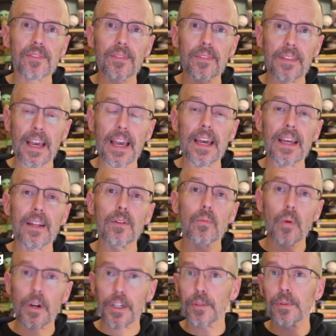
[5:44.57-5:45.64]
than
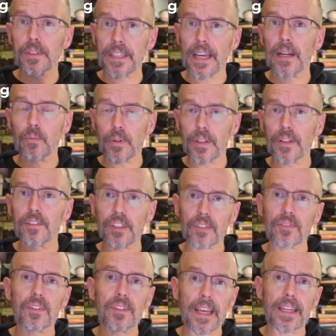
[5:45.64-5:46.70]
what you would get with just
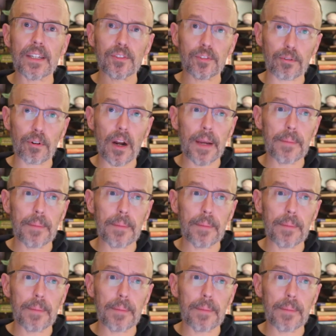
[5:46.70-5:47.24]
a naked Scribe.